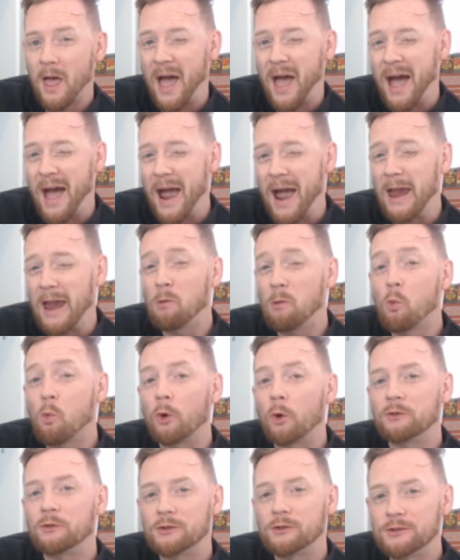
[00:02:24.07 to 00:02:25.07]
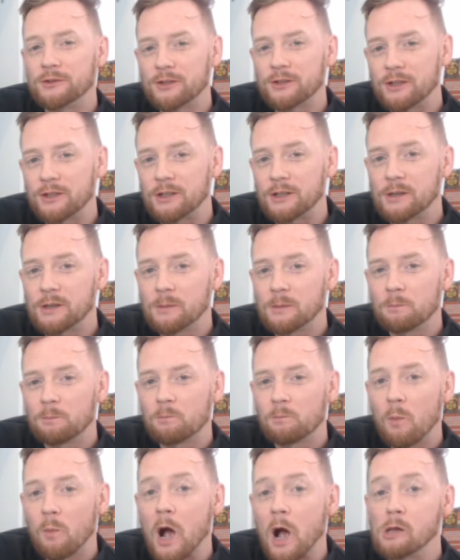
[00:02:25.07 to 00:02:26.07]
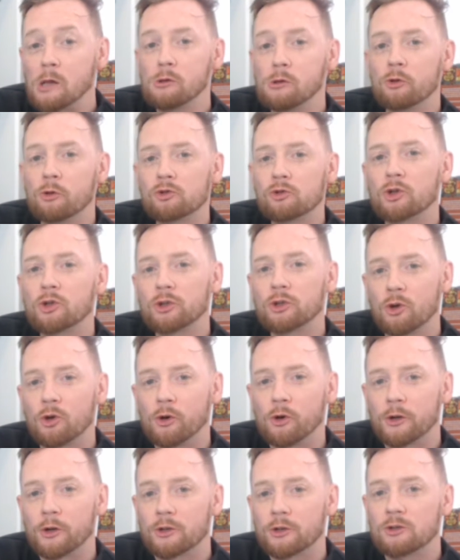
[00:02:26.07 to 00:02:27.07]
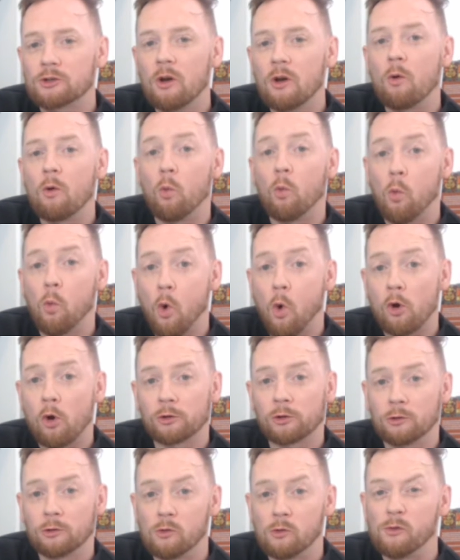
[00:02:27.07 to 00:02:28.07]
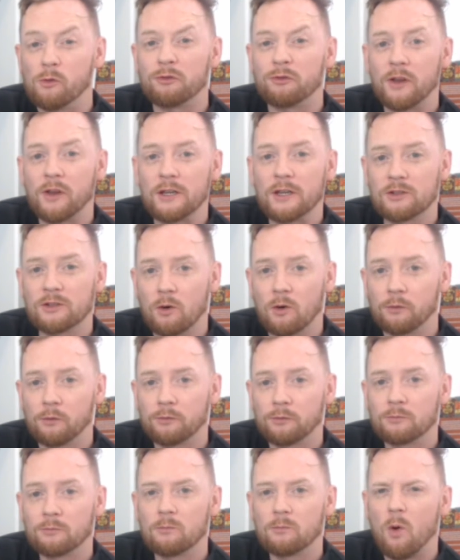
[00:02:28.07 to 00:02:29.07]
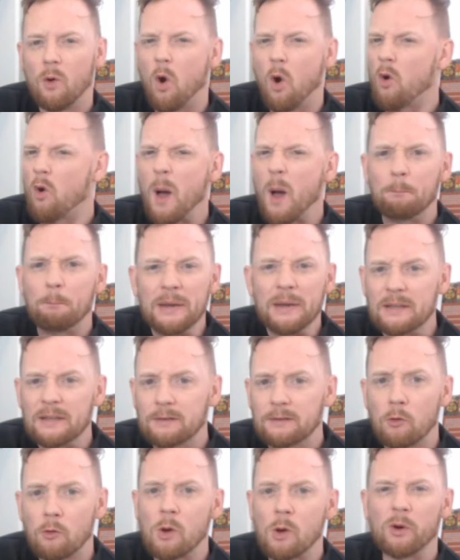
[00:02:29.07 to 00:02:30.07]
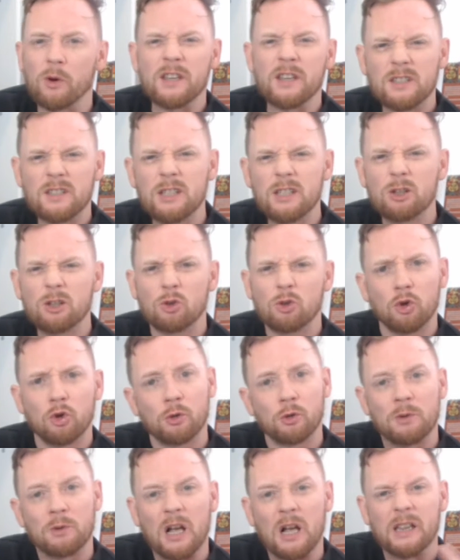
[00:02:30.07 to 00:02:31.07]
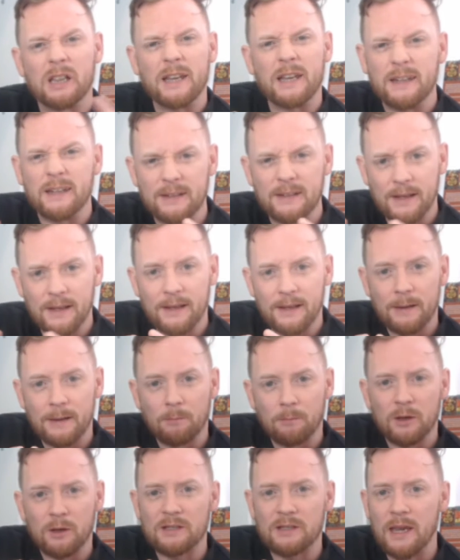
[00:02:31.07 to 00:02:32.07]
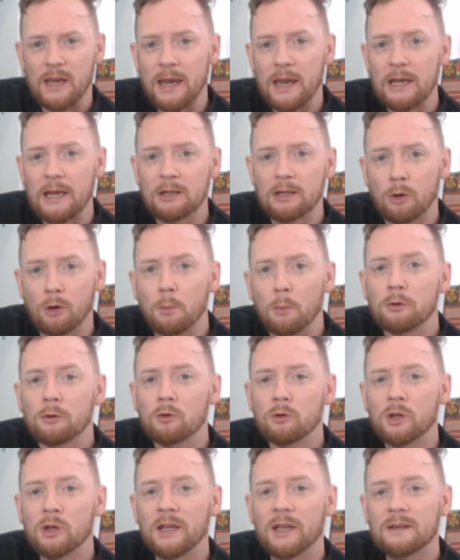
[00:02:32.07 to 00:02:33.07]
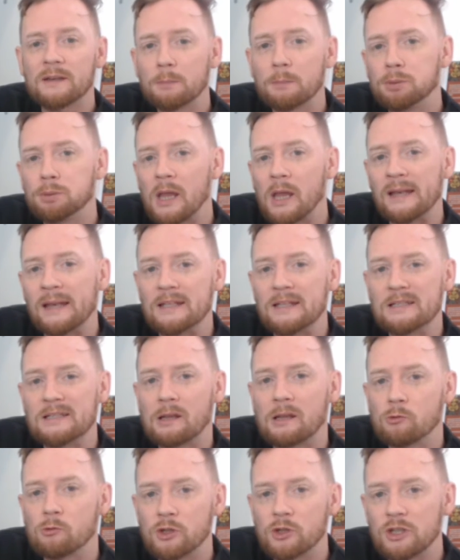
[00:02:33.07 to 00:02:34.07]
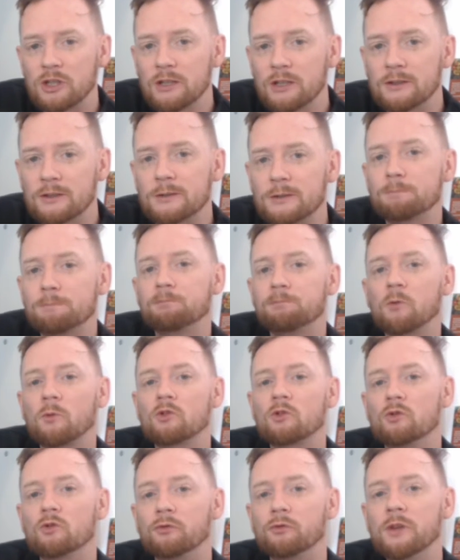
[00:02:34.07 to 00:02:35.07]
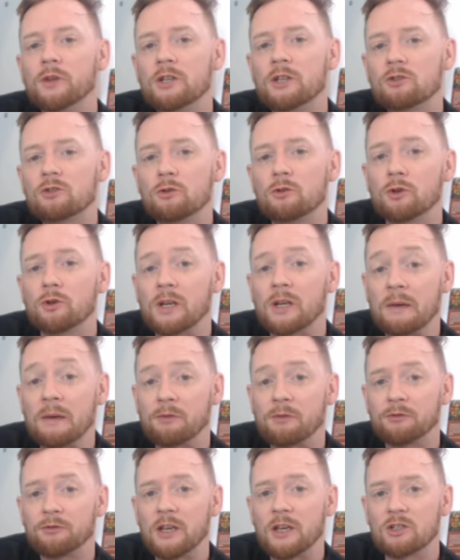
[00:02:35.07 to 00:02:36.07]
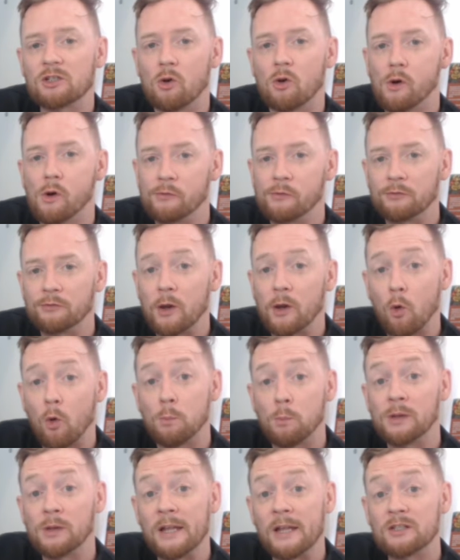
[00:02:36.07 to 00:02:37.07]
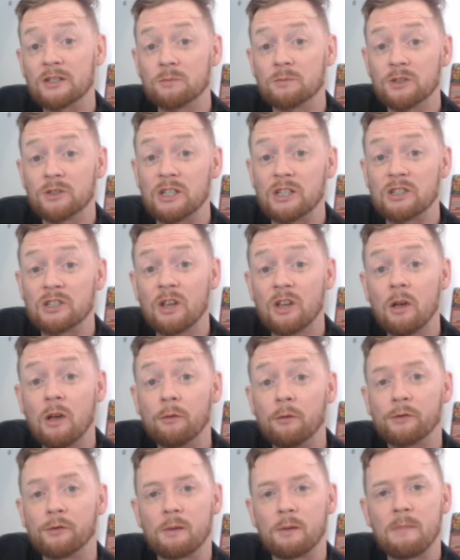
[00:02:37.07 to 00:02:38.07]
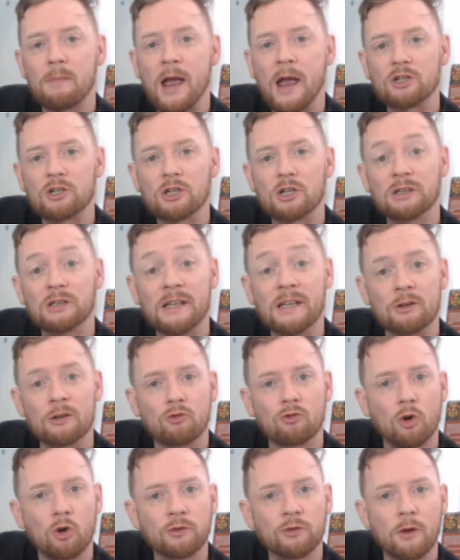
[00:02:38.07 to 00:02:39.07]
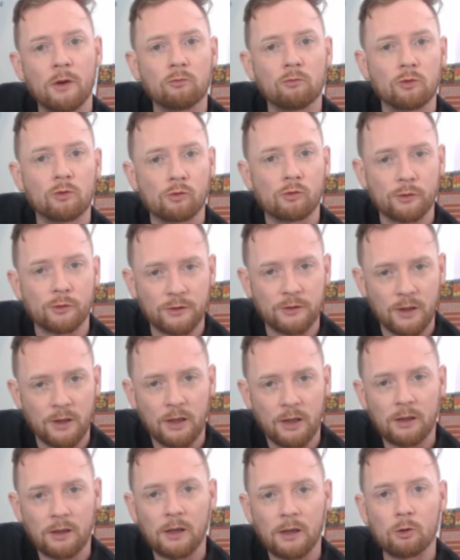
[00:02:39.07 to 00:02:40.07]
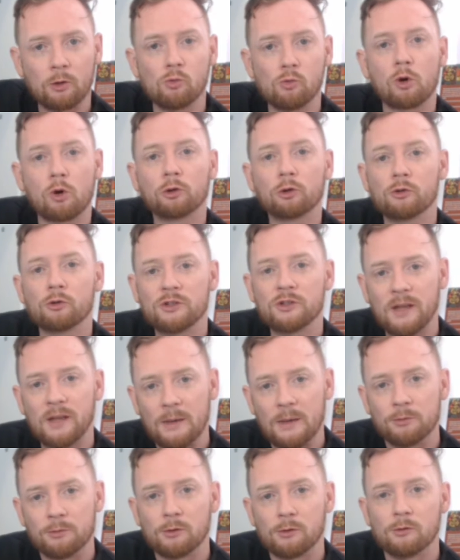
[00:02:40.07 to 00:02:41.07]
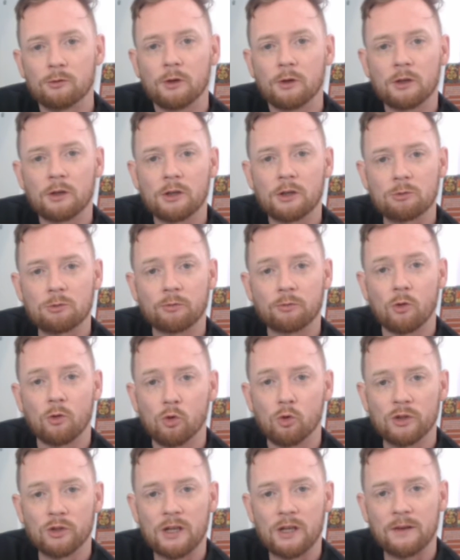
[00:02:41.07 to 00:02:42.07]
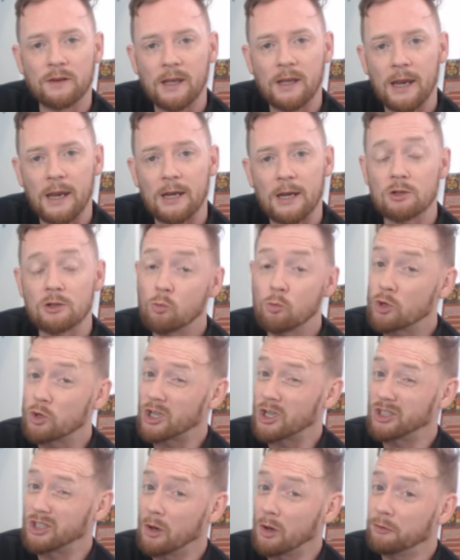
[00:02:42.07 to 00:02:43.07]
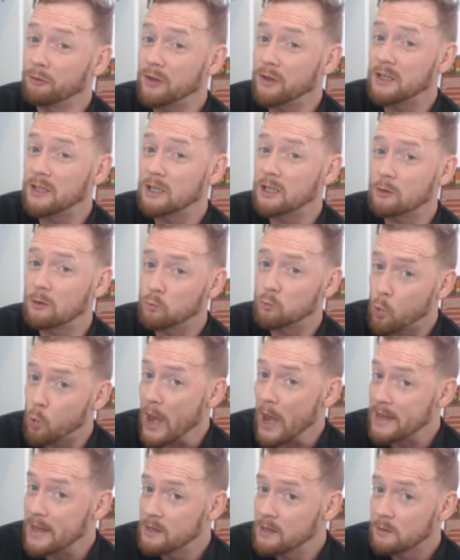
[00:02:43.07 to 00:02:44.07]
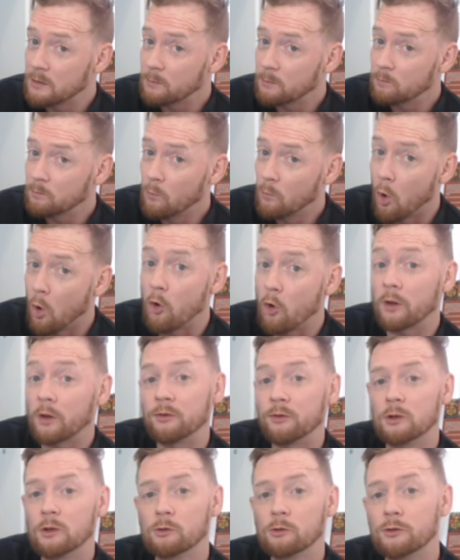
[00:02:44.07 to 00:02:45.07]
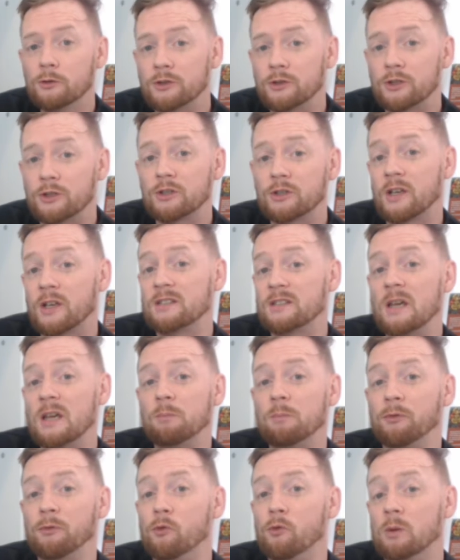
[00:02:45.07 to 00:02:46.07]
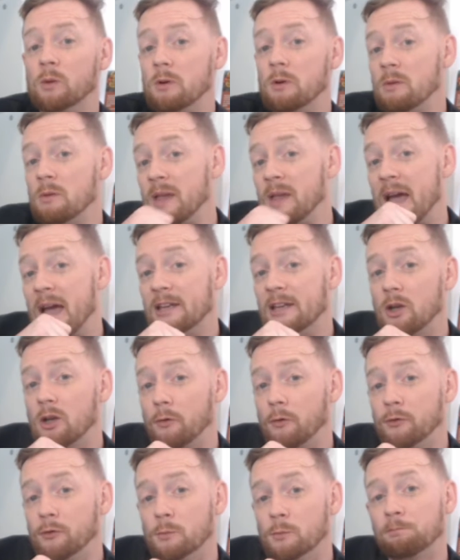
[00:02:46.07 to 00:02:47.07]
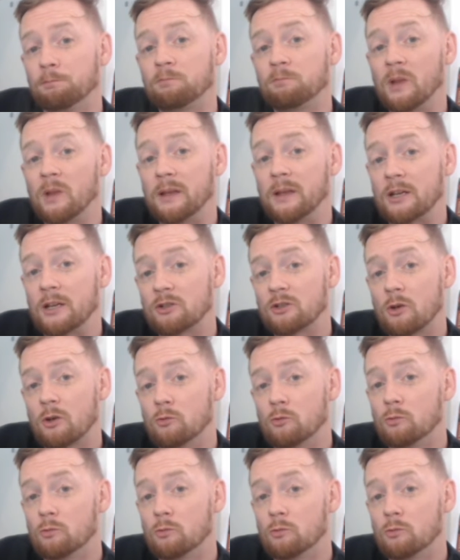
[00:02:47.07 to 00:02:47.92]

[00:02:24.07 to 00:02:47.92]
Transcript: I want to see a Luchasaurus Wardlow face-off, or a beatdown. I want to see the two of them collide, because AEW, they like to plant these little seeds. So if these two can have a face-off, then it'll plant some seeds for a match later on down the road. I know Wardlow's debut is with Cody in the cage, which I still think he could win, or if he loses, I said before about maybe handcuffing him, and that's how